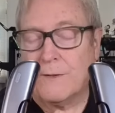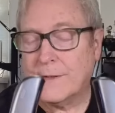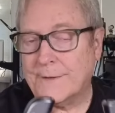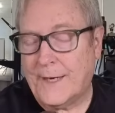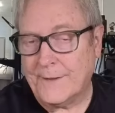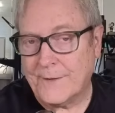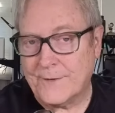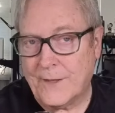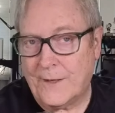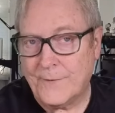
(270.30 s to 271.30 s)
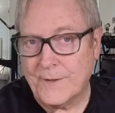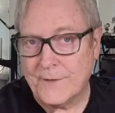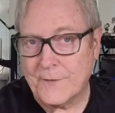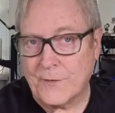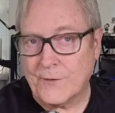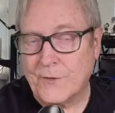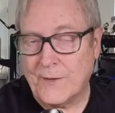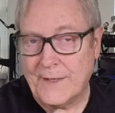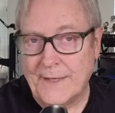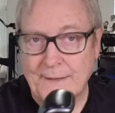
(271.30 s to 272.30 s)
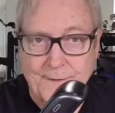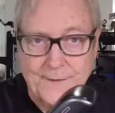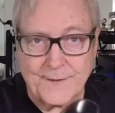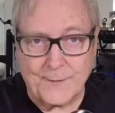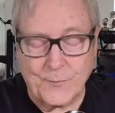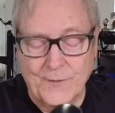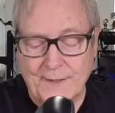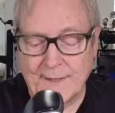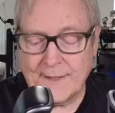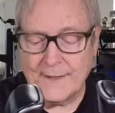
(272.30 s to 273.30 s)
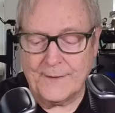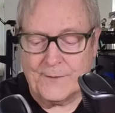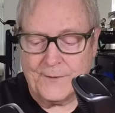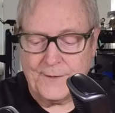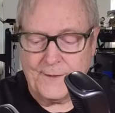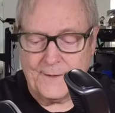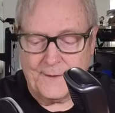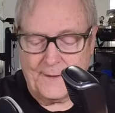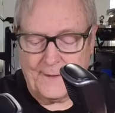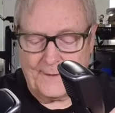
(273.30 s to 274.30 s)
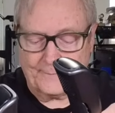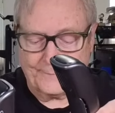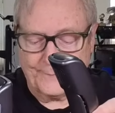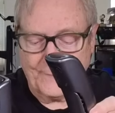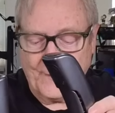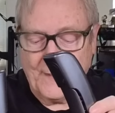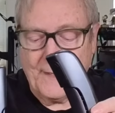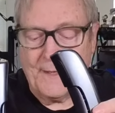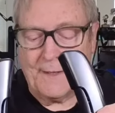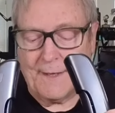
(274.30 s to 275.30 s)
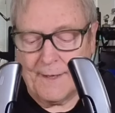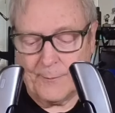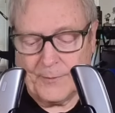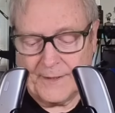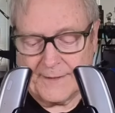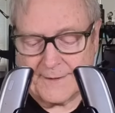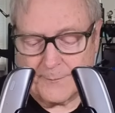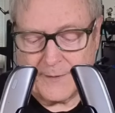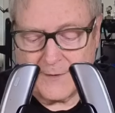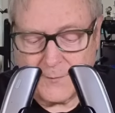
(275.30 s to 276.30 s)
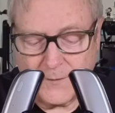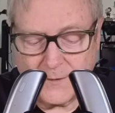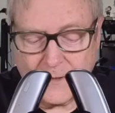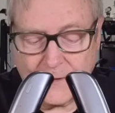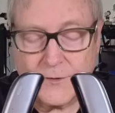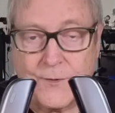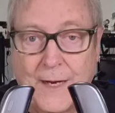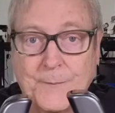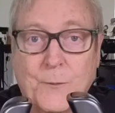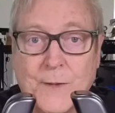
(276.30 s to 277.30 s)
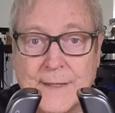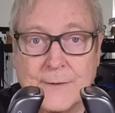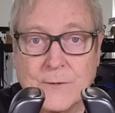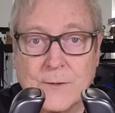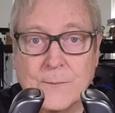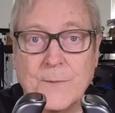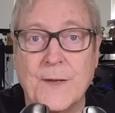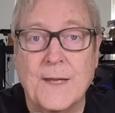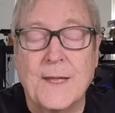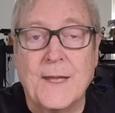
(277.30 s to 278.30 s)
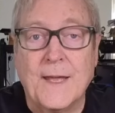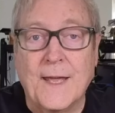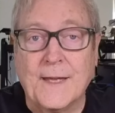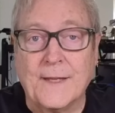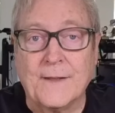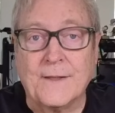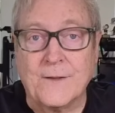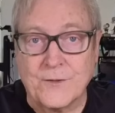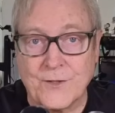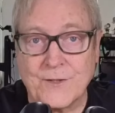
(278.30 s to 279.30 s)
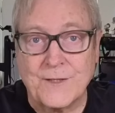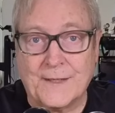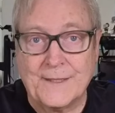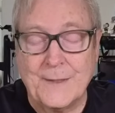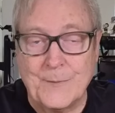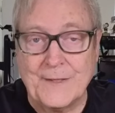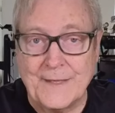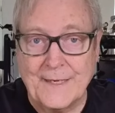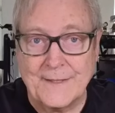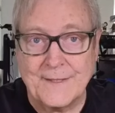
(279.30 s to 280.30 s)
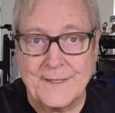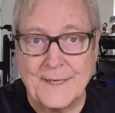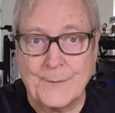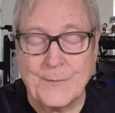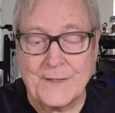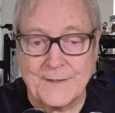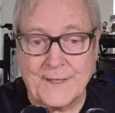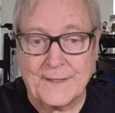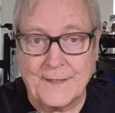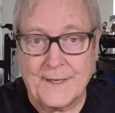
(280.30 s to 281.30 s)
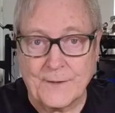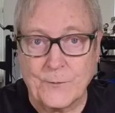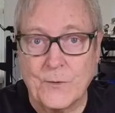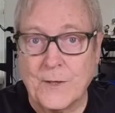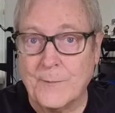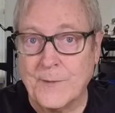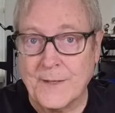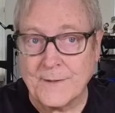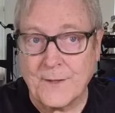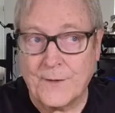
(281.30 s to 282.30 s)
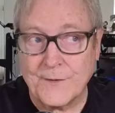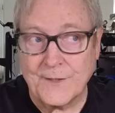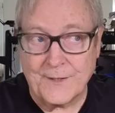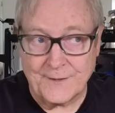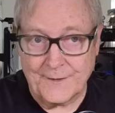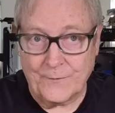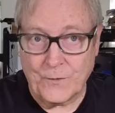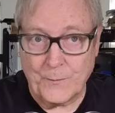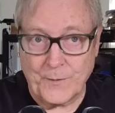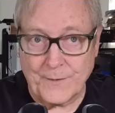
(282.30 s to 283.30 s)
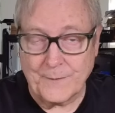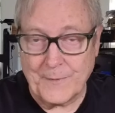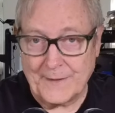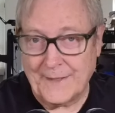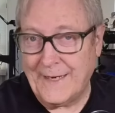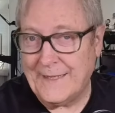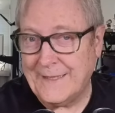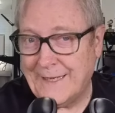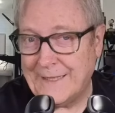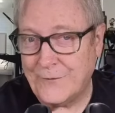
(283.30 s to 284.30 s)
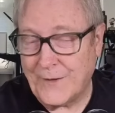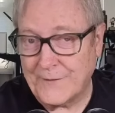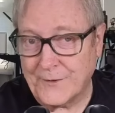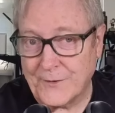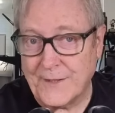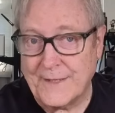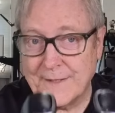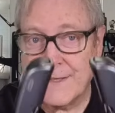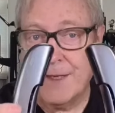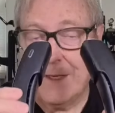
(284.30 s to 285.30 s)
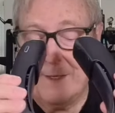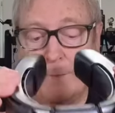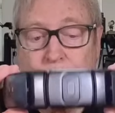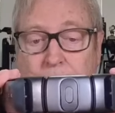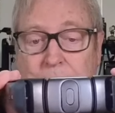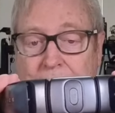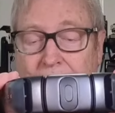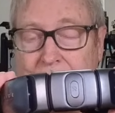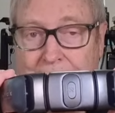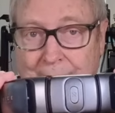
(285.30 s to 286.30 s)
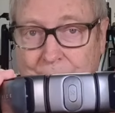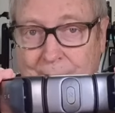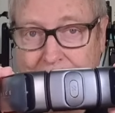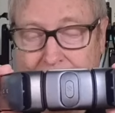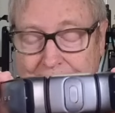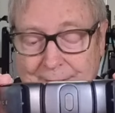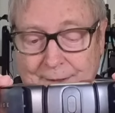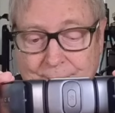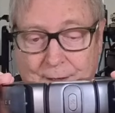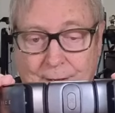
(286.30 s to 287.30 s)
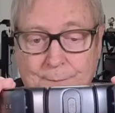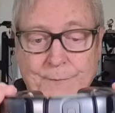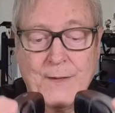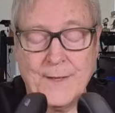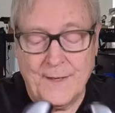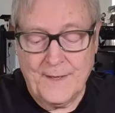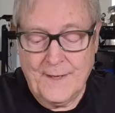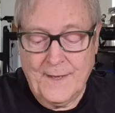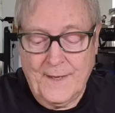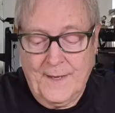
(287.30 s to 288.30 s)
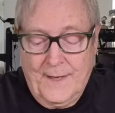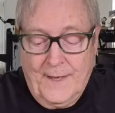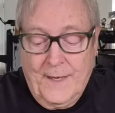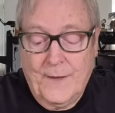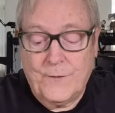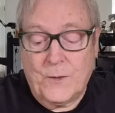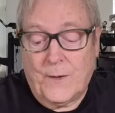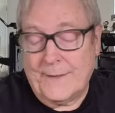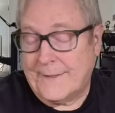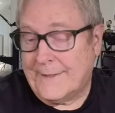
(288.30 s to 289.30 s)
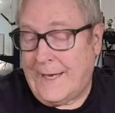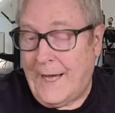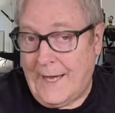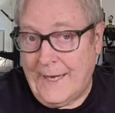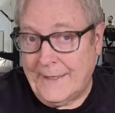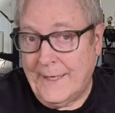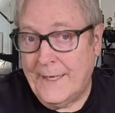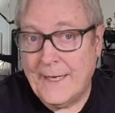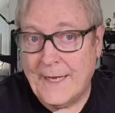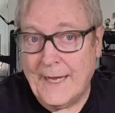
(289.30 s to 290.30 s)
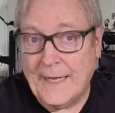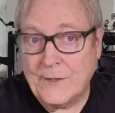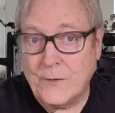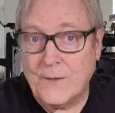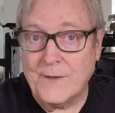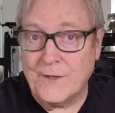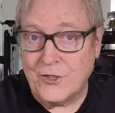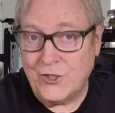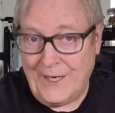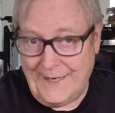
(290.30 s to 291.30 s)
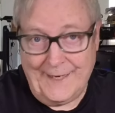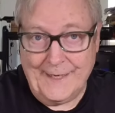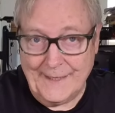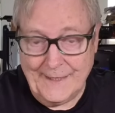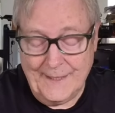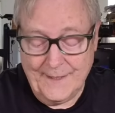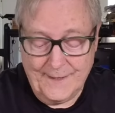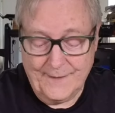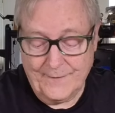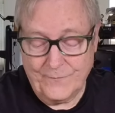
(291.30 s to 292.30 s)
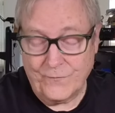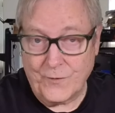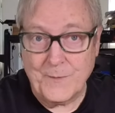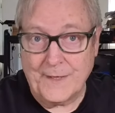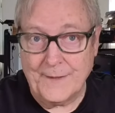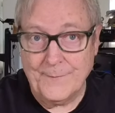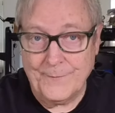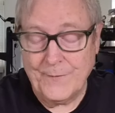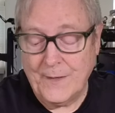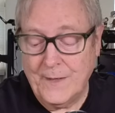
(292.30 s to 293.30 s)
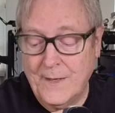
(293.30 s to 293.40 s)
if you're in a doctor's office or a train or subway or an airplane, someplace where you're kind of trapped, a waiting room, and they're just not keeping the AC up and it's getting kind of warm, as long as it doesn't get warmer than about 80-85 degrees, you'll be glad you have one of these things on. If you go outside and you're in the shade, for me,